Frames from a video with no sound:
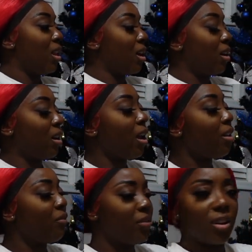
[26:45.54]

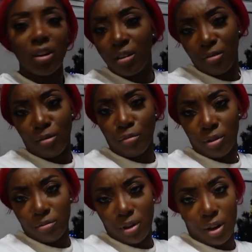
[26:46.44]
Okay, Fendi do it
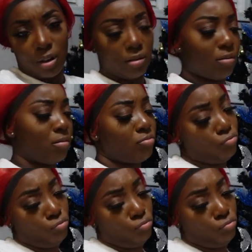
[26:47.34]
real nice.